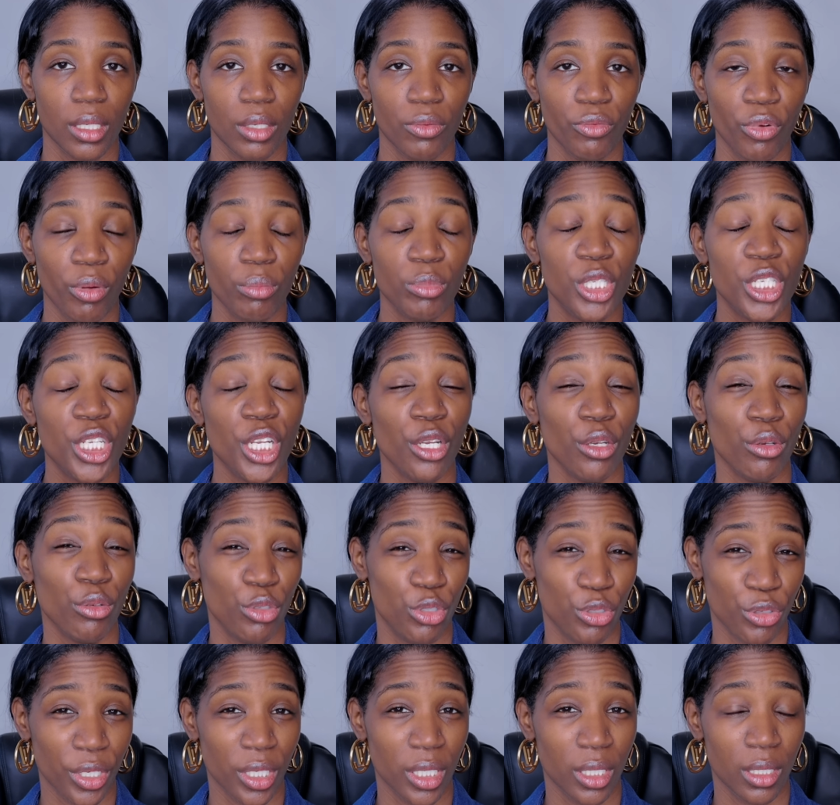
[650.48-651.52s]
From
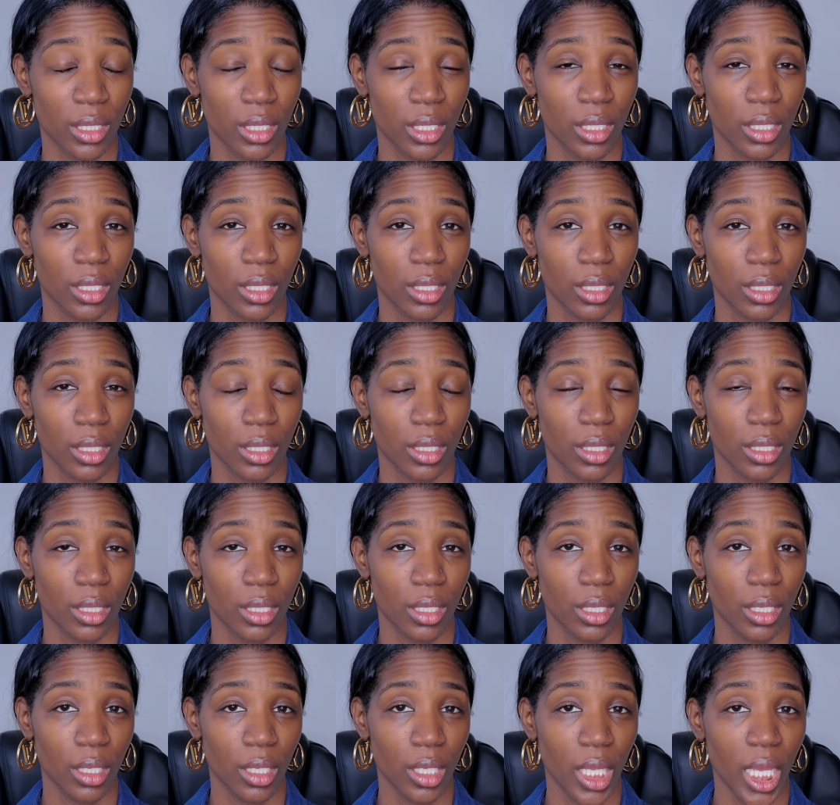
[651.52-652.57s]
children.
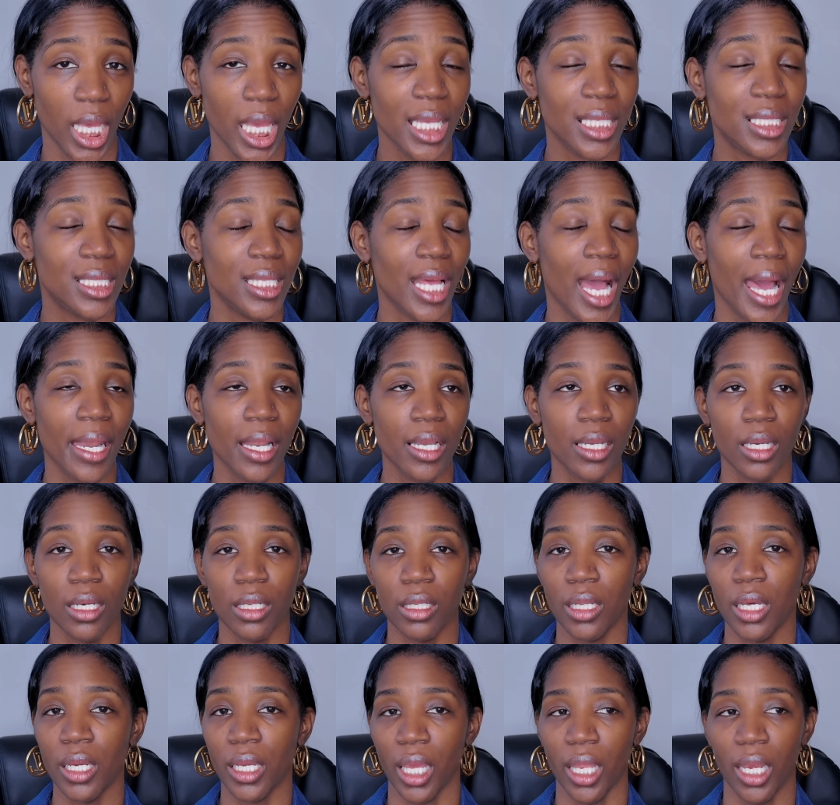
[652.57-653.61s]
It's not a good
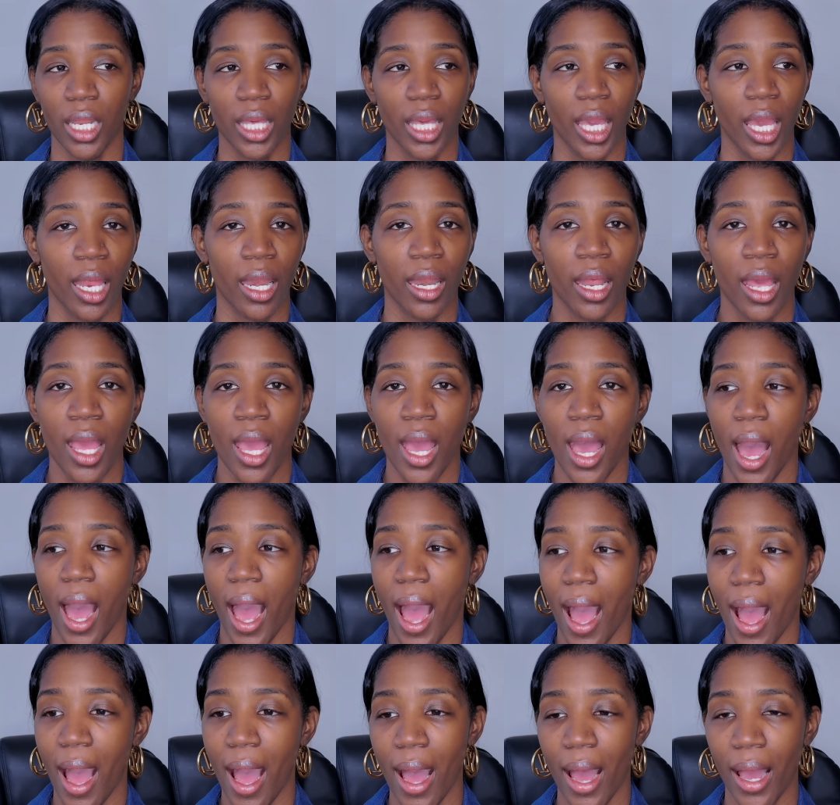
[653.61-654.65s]
look. And again,
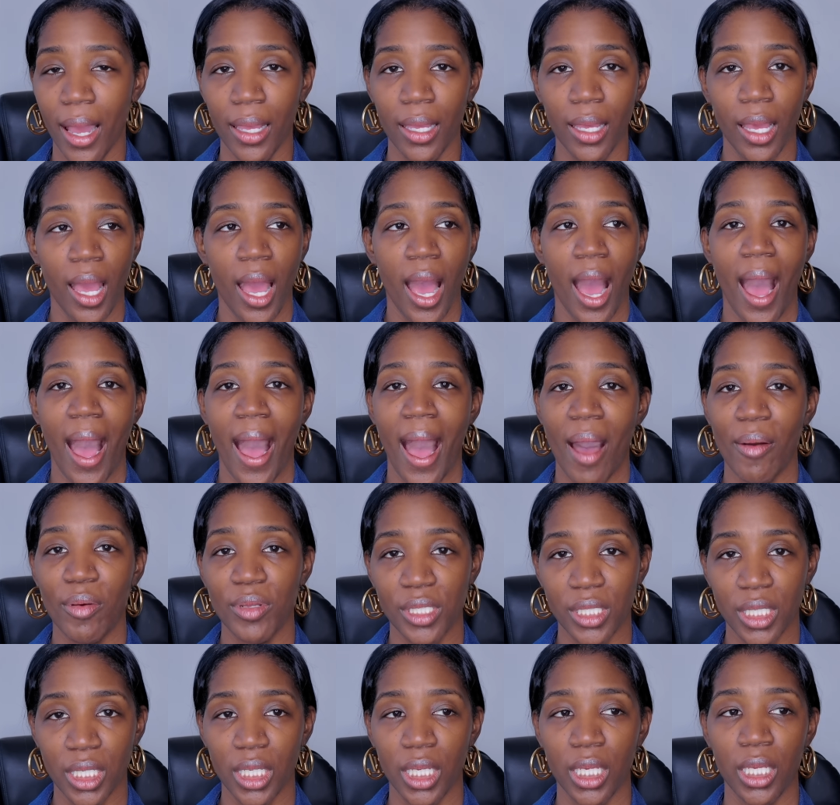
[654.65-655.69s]

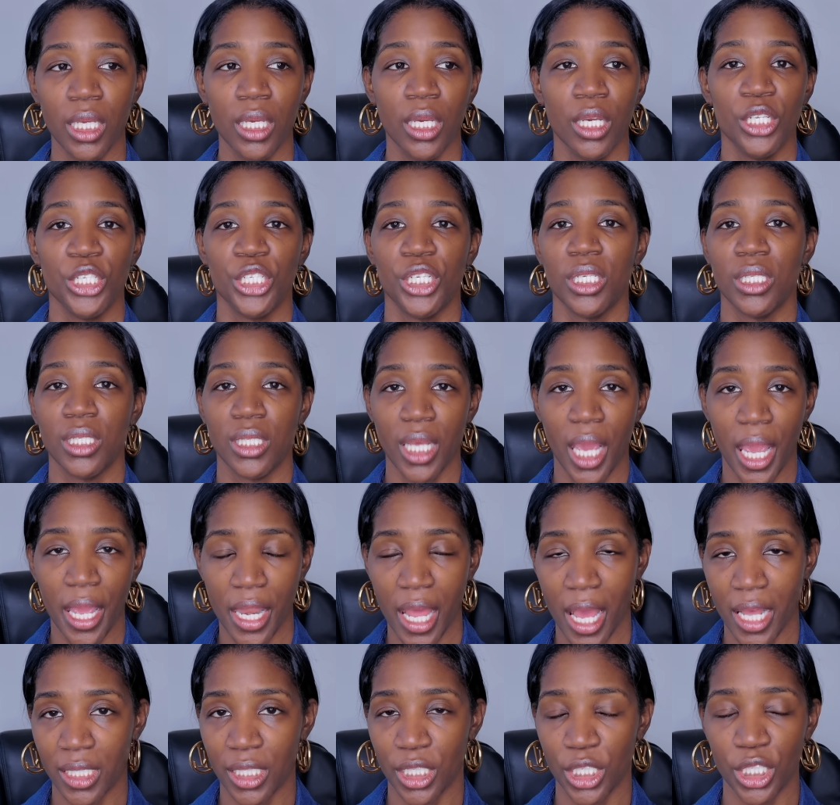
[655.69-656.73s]
obviously, she's saying
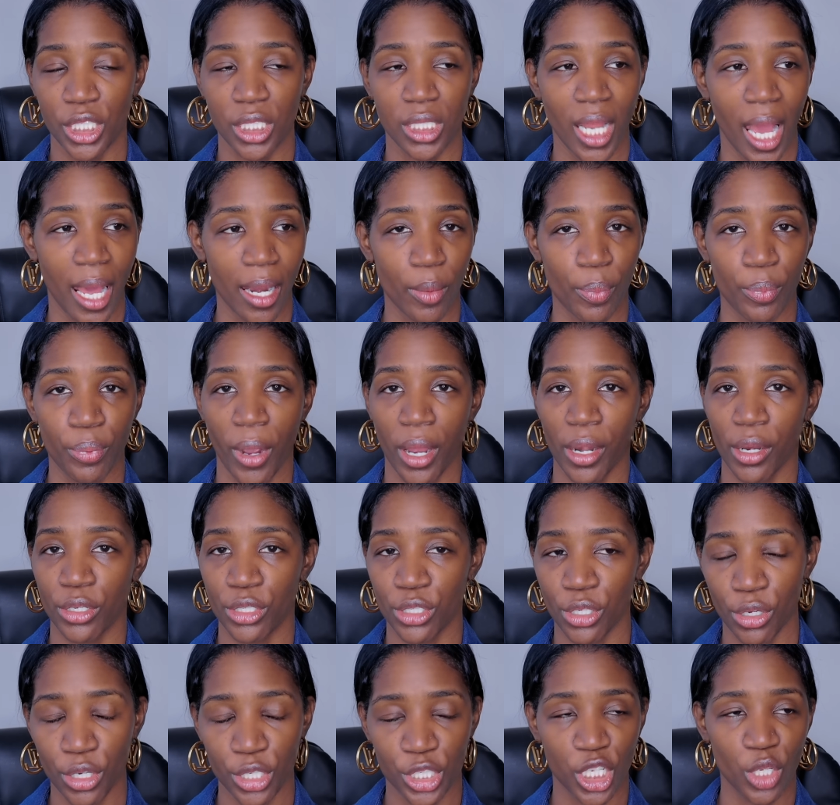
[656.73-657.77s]
that she's not a
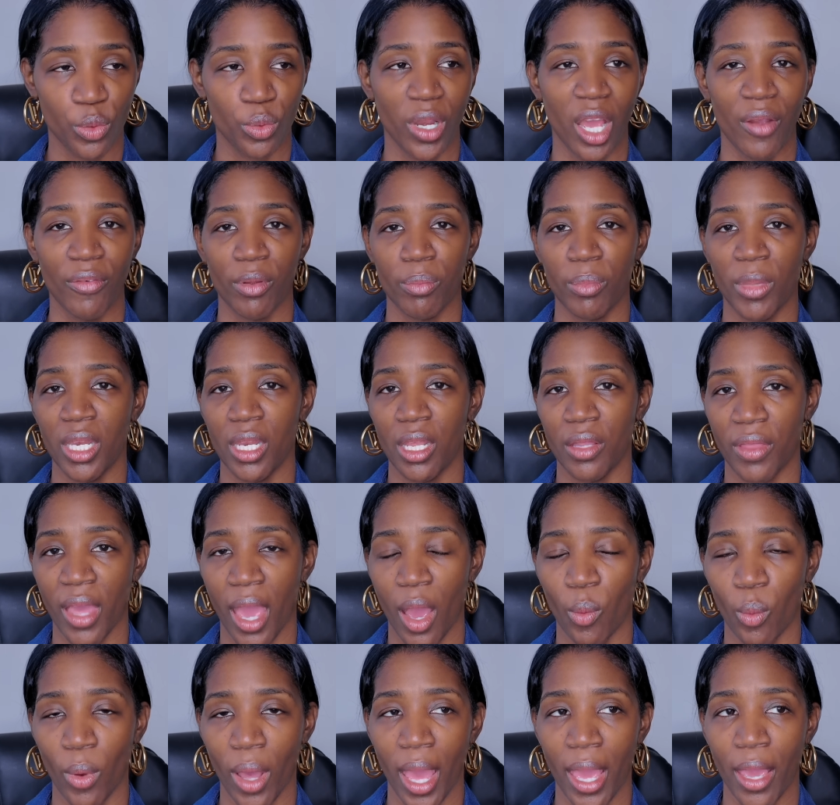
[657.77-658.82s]
predator. She would never mean it
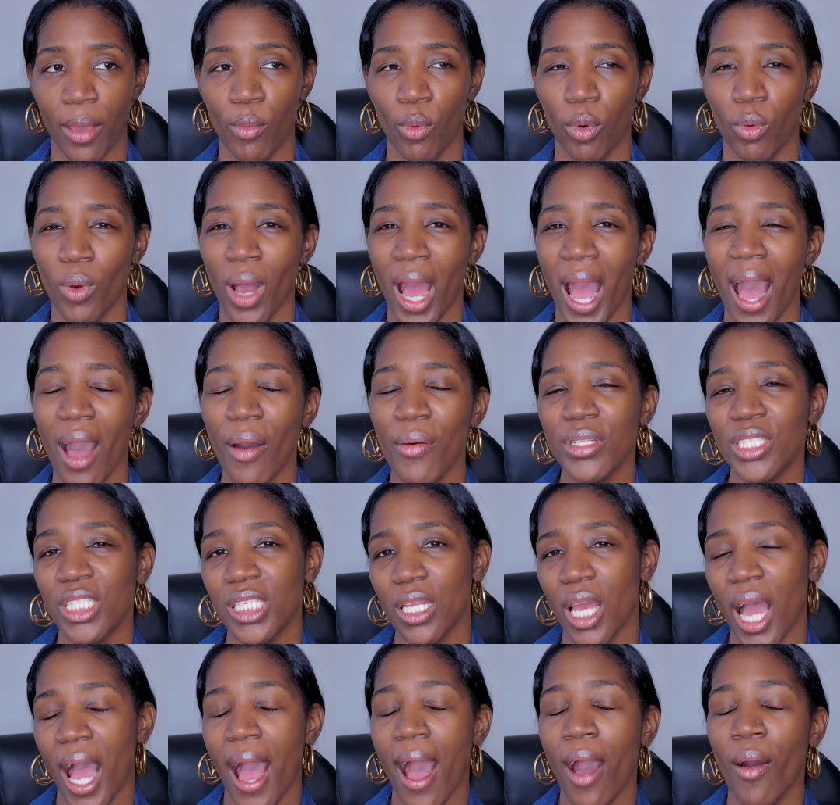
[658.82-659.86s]
that way. Well,
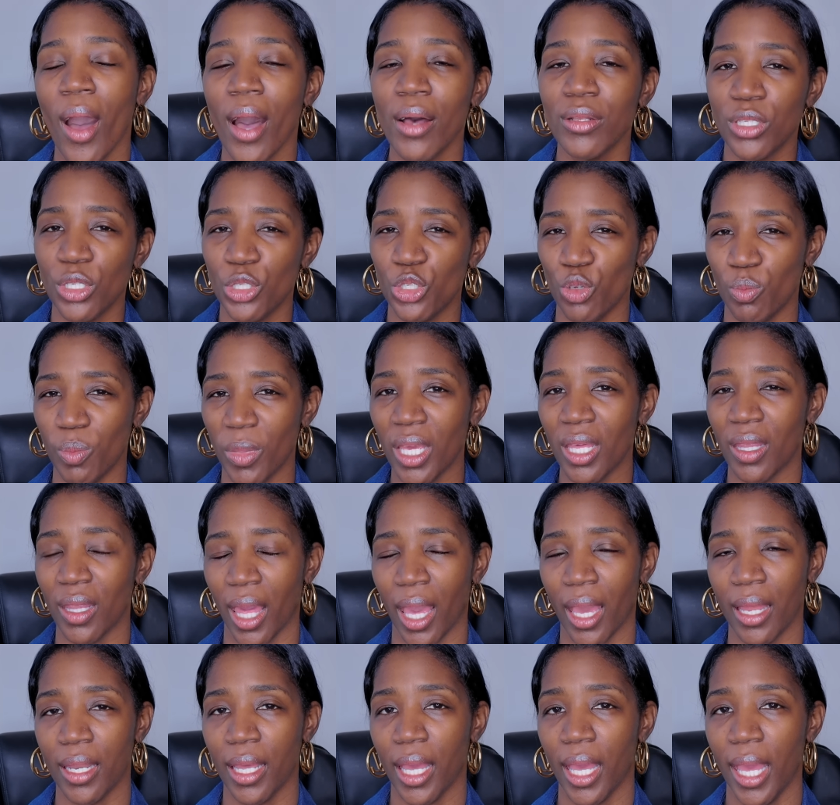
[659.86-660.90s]
how else did you mean
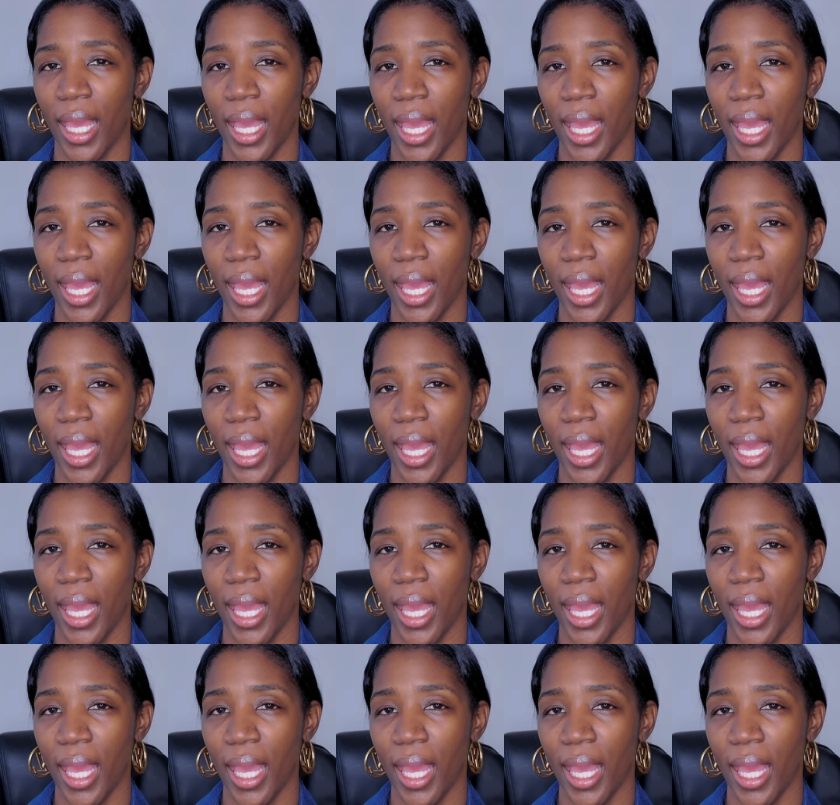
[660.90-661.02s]
that?